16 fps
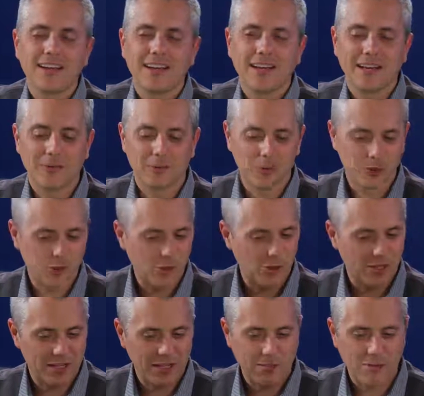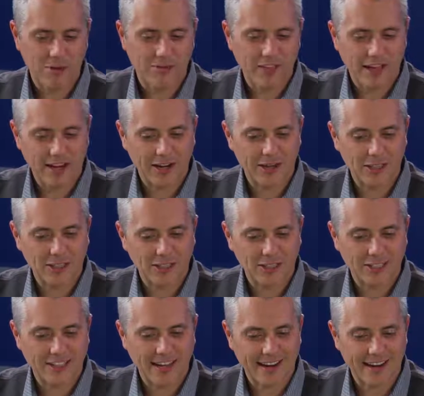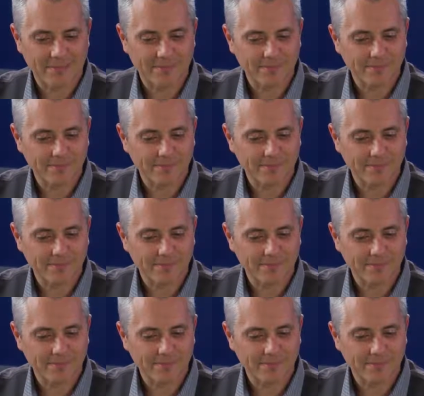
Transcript: And we'll show the demo of that here in just a second.